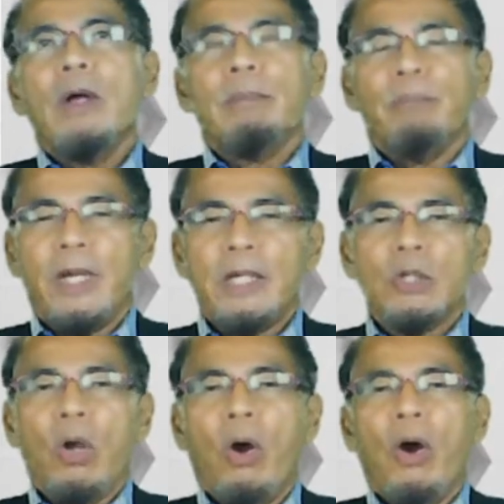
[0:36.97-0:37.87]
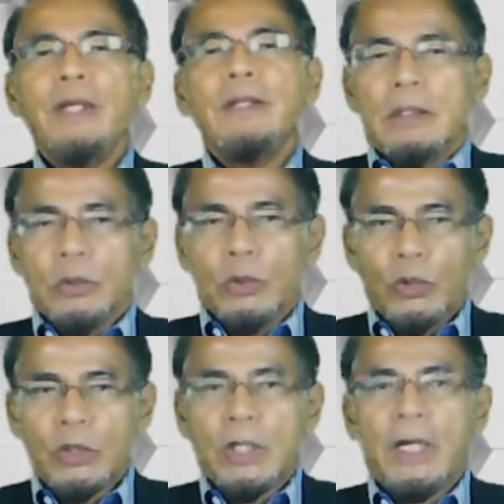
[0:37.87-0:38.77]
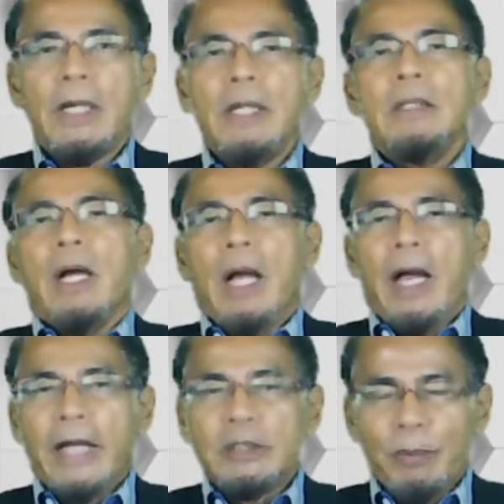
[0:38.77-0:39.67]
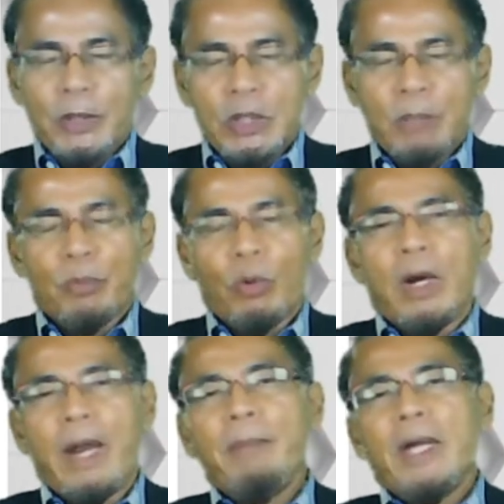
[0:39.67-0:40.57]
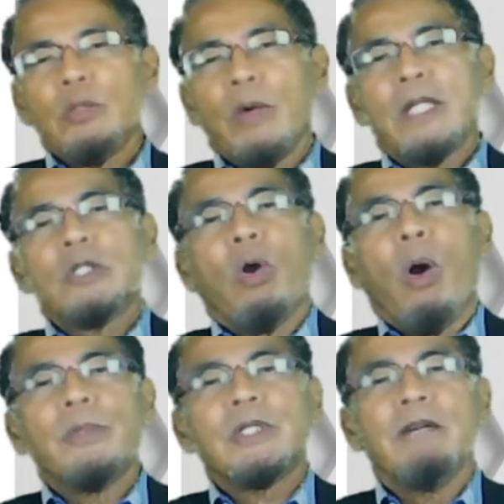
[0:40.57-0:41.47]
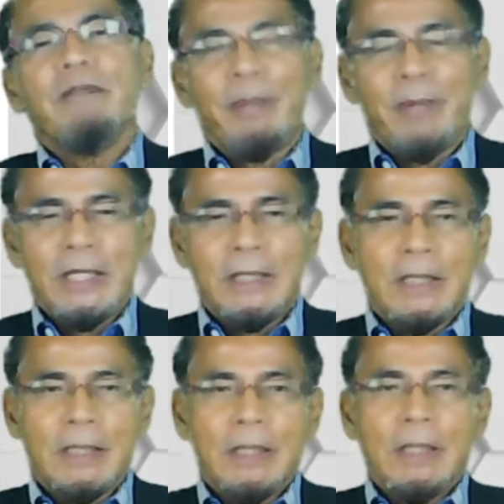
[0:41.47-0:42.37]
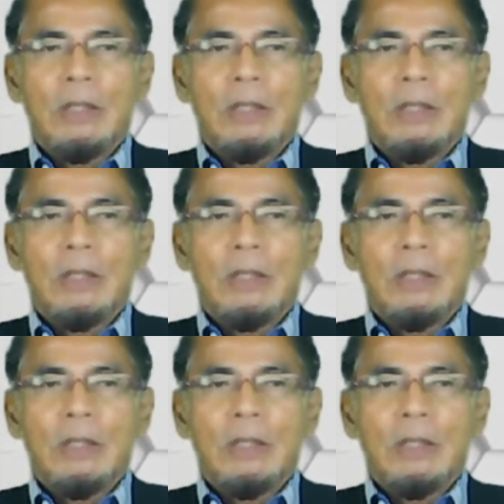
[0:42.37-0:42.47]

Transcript: based on social entrepreneurship program as well as commercial viability.